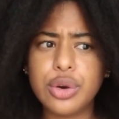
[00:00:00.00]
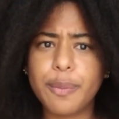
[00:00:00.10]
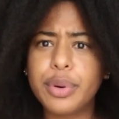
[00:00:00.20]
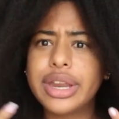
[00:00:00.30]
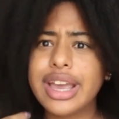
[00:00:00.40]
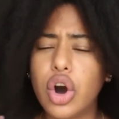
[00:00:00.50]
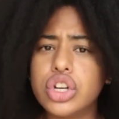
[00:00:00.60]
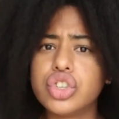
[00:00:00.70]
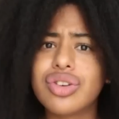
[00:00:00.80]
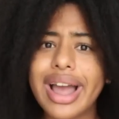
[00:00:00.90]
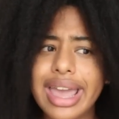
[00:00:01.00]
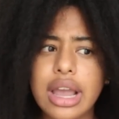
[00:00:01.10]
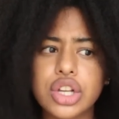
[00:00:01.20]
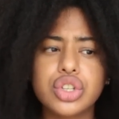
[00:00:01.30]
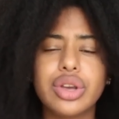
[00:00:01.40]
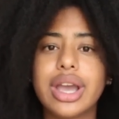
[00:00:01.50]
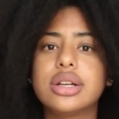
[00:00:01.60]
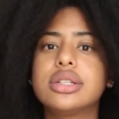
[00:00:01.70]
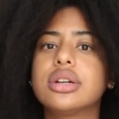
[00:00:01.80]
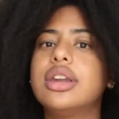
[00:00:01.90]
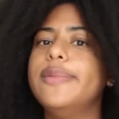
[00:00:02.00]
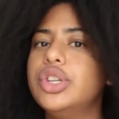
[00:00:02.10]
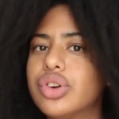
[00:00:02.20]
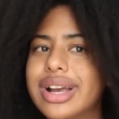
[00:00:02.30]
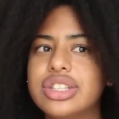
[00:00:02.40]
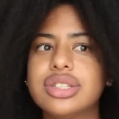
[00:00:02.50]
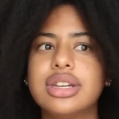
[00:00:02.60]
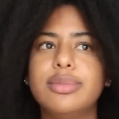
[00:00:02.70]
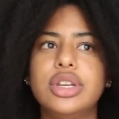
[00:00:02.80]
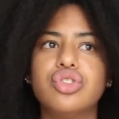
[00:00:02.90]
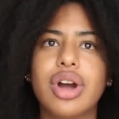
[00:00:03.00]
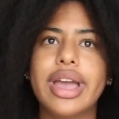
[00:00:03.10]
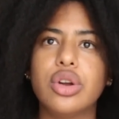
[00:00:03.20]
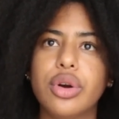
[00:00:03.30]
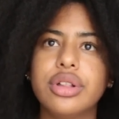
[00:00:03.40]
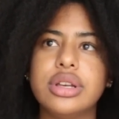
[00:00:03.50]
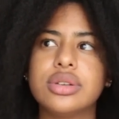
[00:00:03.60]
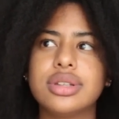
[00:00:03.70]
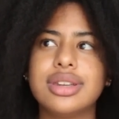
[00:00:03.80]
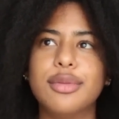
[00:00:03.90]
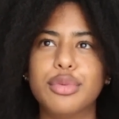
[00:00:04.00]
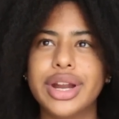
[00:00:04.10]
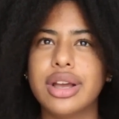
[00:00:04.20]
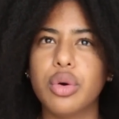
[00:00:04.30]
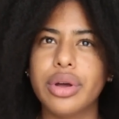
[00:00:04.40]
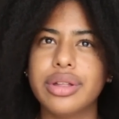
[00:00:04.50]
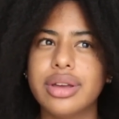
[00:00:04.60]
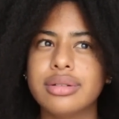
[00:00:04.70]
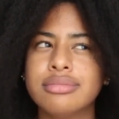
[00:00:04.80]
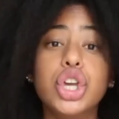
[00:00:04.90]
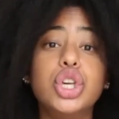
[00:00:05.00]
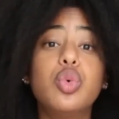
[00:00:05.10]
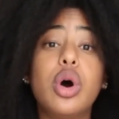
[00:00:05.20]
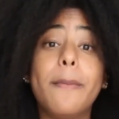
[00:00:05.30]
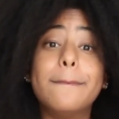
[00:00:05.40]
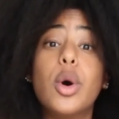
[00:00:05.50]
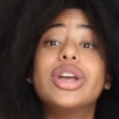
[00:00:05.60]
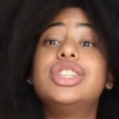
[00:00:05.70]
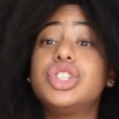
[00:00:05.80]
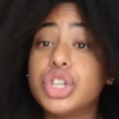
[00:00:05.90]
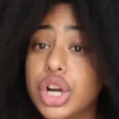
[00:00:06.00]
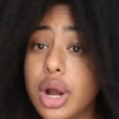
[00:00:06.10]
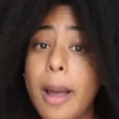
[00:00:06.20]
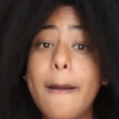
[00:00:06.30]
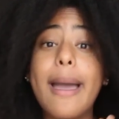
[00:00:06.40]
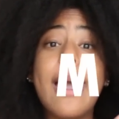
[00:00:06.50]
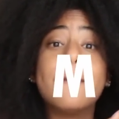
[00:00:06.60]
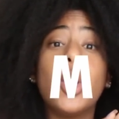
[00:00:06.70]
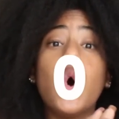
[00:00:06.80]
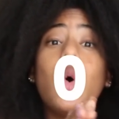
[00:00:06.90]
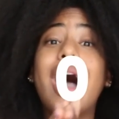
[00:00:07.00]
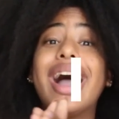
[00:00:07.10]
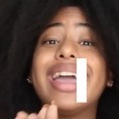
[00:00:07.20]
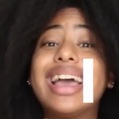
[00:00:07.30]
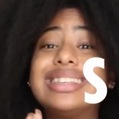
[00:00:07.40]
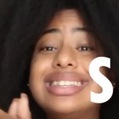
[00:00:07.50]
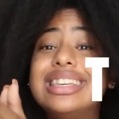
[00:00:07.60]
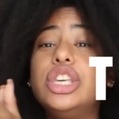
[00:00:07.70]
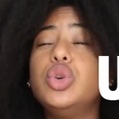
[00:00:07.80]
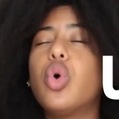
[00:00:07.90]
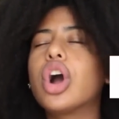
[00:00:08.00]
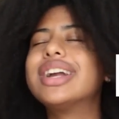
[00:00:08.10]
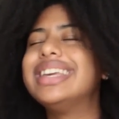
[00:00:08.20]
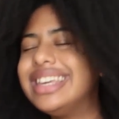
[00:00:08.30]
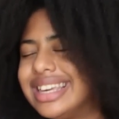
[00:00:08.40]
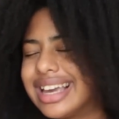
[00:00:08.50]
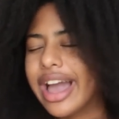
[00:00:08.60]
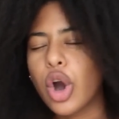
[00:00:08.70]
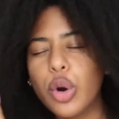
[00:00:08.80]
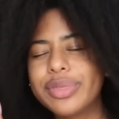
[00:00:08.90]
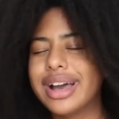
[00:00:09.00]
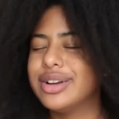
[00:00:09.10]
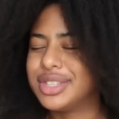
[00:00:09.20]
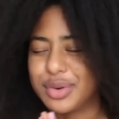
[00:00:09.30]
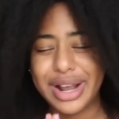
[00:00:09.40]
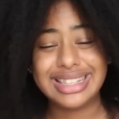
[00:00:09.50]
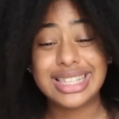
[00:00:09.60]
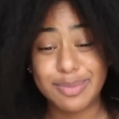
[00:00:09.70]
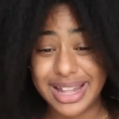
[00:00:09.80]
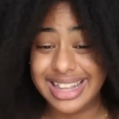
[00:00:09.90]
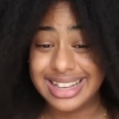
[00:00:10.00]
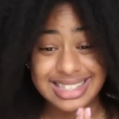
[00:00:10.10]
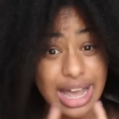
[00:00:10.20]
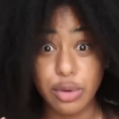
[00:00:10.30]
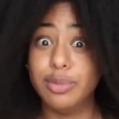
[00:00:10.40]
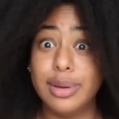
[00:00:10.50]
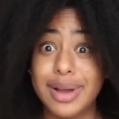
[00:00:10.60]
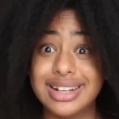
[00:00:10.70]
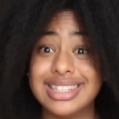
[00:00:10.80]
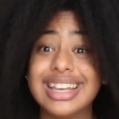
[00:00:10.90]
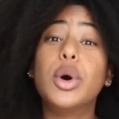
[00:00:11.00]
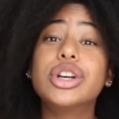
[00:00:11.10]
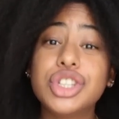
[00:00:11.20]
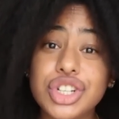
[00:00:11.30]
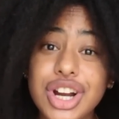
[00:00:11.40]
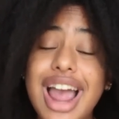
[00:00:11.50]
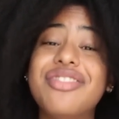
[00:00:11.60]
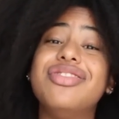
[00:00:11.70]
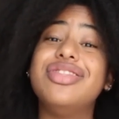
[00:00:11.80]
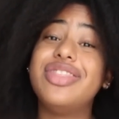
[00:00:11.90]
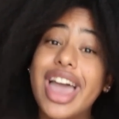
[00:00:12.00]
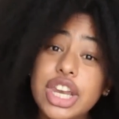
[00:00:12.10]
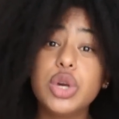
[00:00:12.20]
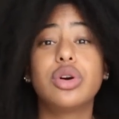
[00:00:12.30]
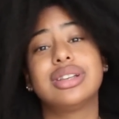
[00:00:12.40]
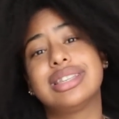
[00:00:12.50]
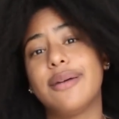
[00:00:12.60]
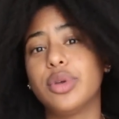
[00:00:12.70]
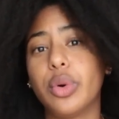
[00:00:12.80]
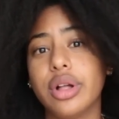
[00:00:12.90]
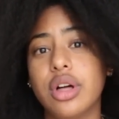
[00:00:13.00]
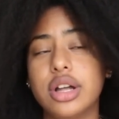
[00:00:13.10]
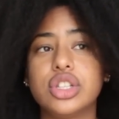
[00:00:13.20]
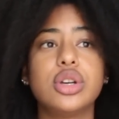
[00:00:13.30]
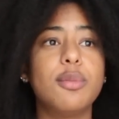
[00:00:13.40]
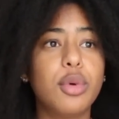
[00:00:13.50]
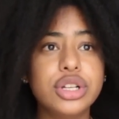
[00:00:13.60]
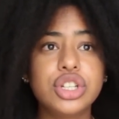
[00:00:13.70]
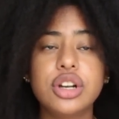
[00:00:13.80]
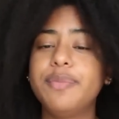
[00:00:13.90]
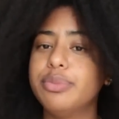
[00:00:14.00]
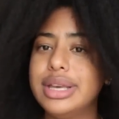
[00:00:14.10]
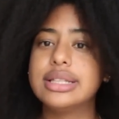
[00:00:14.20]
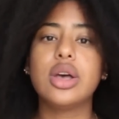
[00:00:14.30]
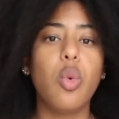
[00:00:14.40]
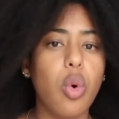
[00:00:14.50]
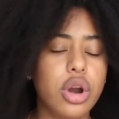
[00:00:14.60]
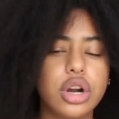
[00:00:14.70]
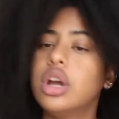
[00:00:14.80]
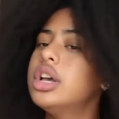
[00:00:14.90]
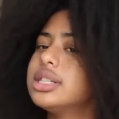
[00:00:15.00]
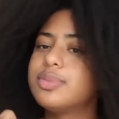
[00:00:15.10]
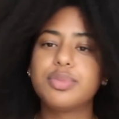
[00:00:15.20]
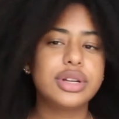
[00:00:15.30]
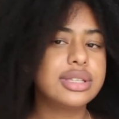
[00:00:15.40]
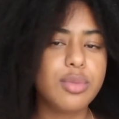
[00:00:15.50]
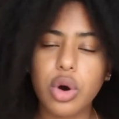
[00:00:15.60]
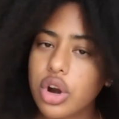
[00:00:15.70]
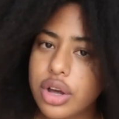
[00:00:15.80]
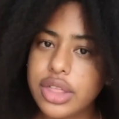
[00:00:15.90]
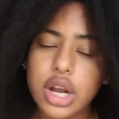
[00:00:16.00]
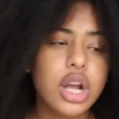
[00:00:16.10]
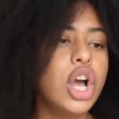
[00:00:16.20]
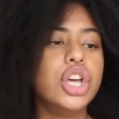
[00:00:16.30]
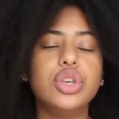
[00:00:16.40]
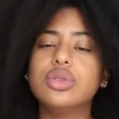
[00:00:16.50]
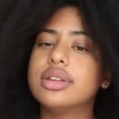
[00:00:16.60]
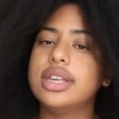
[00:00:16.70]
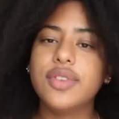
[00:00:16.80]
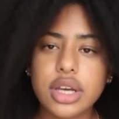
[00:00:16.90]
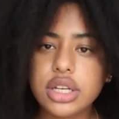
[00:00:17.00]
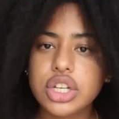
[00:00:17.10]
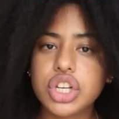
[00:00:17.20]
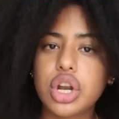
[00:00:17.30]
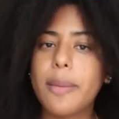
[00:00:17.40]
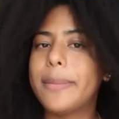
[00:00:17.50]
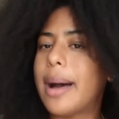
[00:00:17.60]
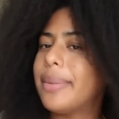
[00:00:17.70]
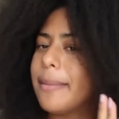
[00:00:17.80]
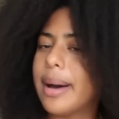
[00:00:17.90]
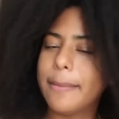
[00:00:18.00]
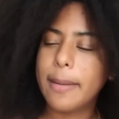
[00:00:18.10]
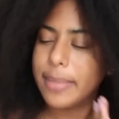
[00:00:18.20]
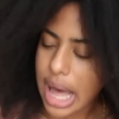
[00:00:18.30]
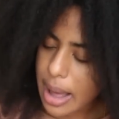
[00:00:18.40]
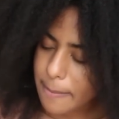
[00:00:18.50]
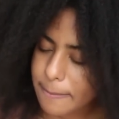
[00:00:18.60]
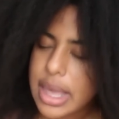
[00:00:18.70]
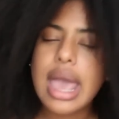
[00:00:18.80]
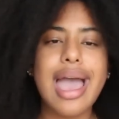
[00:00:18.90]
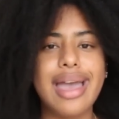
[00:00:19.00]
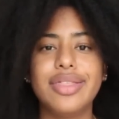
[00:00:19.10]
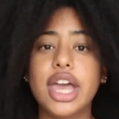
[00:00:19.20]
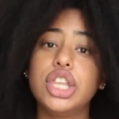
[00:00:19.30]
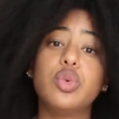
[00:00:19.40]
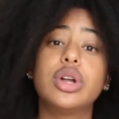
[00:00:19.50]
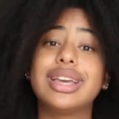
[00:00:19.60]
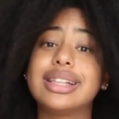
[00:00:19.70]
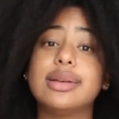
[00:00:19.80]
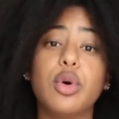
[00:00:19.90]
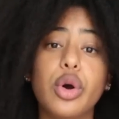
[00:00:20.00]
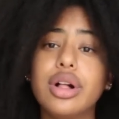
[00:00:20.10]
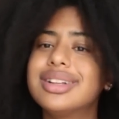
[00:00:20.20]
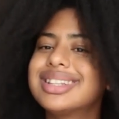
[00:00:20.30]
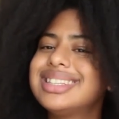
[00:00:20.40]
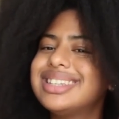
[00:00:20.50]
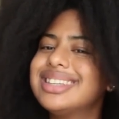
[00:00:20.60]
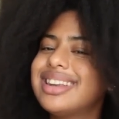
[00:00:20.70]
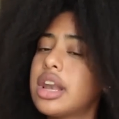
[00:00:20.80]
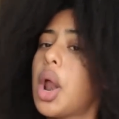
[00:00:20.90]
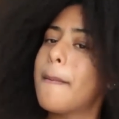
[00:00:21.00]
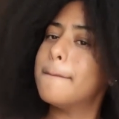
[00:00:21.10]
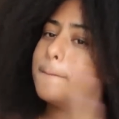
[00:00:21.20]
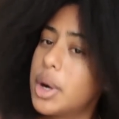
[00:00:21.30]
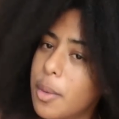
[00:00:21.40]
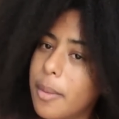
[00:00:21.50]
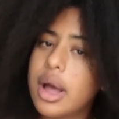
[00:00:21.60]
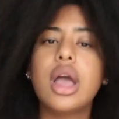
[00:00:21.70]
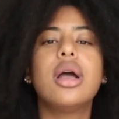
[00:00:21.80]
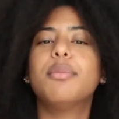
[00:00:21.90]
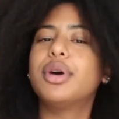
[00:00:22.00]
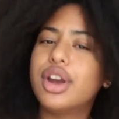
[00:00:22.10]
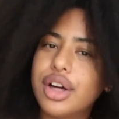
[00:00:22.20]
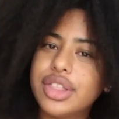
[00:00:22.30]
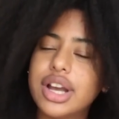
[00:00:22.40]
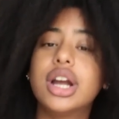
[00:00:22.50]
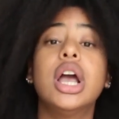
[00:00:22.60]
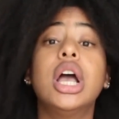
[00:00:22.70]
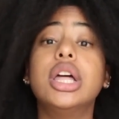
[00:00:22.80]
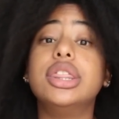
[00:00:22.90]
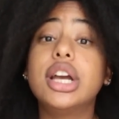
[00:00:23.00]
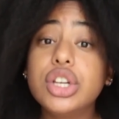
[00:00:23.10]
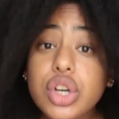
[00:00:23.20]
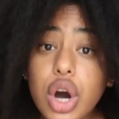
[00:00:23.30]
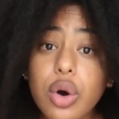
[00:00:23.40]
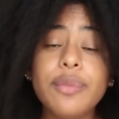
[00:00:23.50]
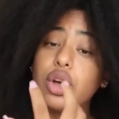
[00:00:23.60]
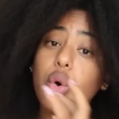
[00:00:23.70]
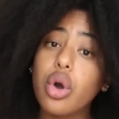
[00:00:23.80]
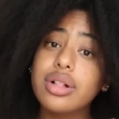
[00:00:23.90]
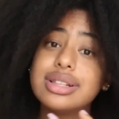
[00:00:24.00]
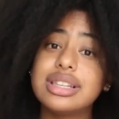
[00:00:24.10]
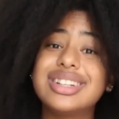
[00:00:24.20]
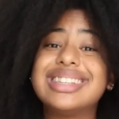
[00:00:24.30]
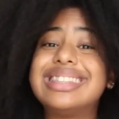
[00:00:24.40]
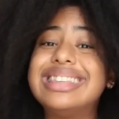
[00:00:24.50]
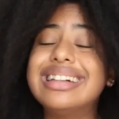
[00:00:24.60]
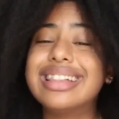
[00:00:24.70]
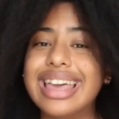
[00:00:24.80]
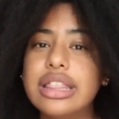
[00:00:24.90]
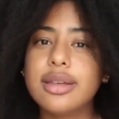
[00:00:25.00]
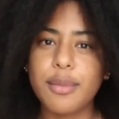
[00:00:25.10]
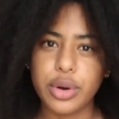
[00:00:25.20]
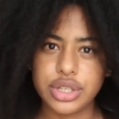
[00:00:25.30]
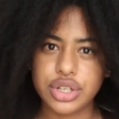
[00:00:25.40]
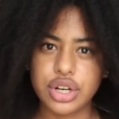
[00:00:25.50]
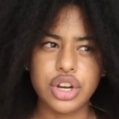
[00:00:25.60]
putting it on dry hair, so your hair is still gonna be dry. It's just gonna be dry and oily, so it's gonna break oily. You want moisture. M-O-I-S-T-U-R-E. I hope that is the right spelling, because that would be embarrassing. Moisture, and then you want to slap the oil on. So moisture means water. Spritz some water on there, use a leave-in conditioner, pam, pam, pam, pam, pam, and then you want to get some oil, oh, put it on there. There you go. The oil is there to seal in the moisture,